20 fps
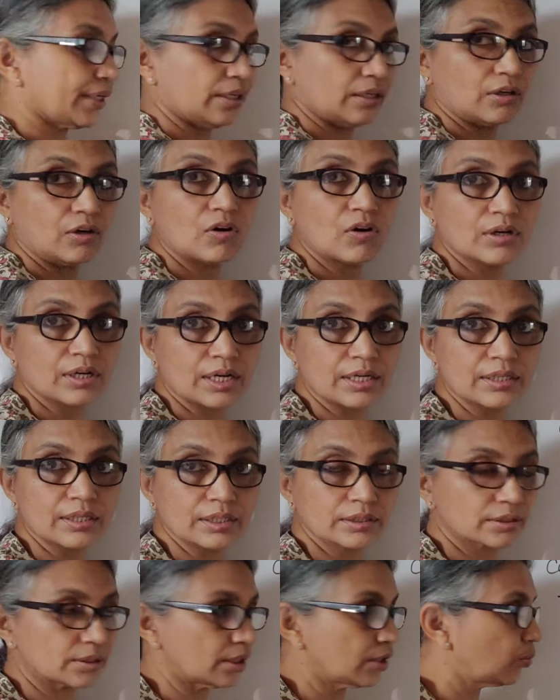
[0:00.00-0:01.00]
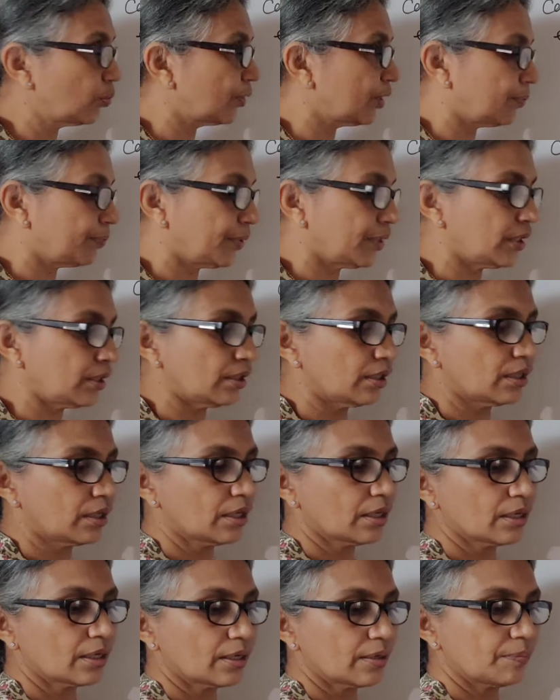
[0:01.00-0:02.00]
wire or conductor will be
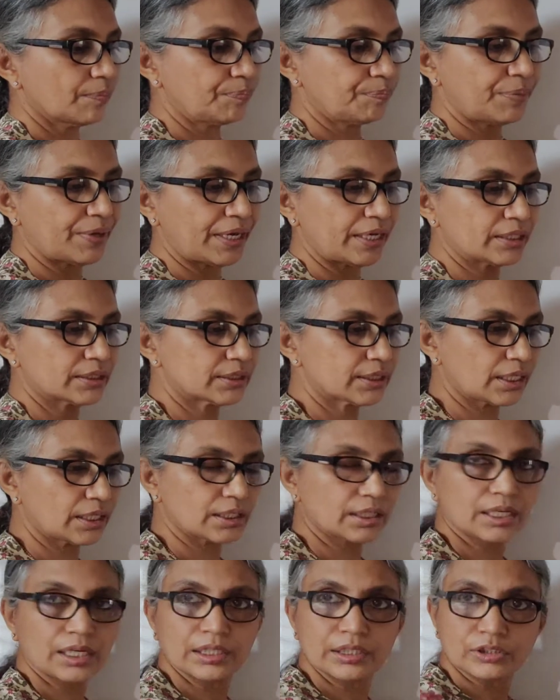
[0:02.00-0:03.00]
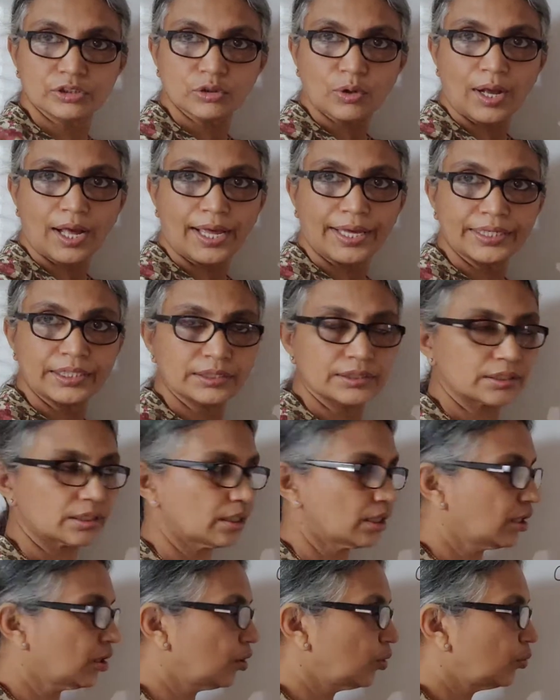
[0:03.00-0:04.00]
base area into height,
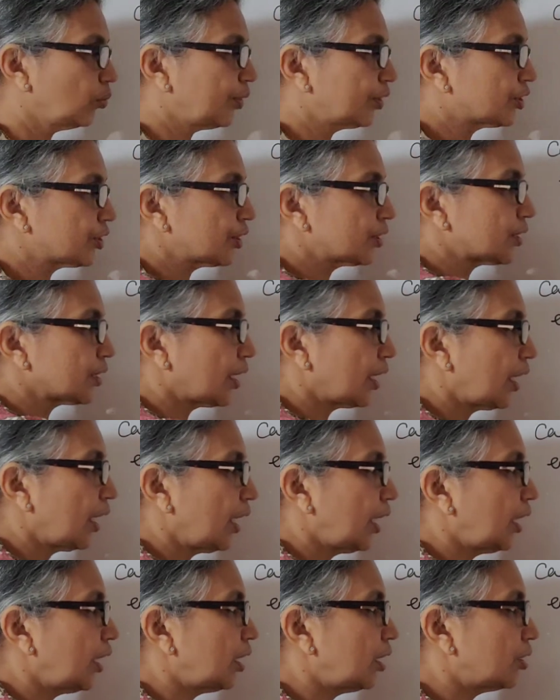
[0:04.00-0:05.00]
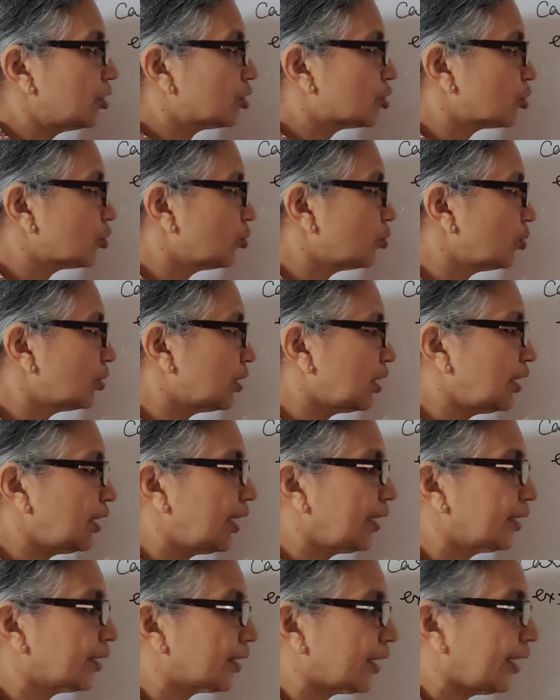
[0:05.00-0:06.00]
which is A into the
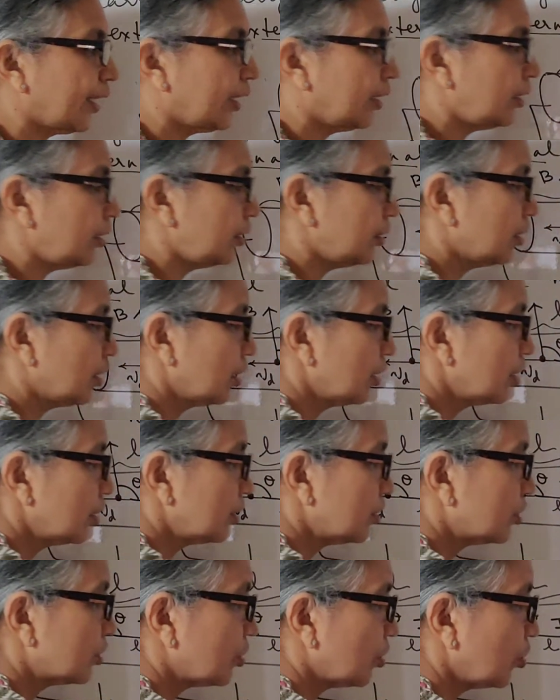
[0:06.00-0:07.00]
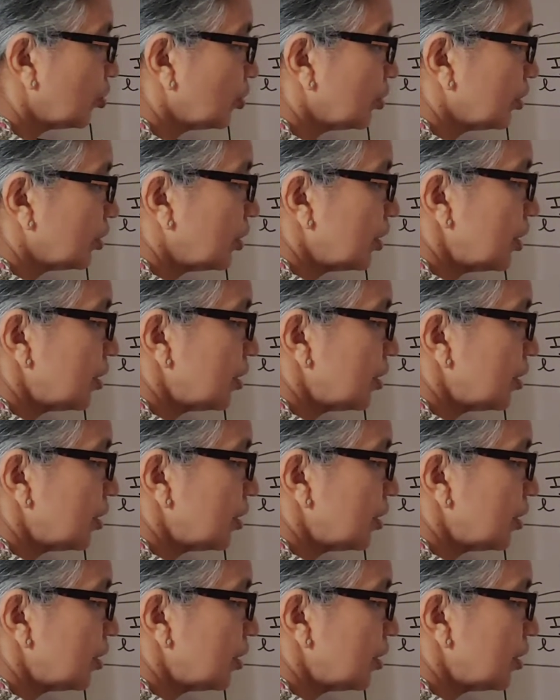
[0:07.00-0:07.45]
length L. So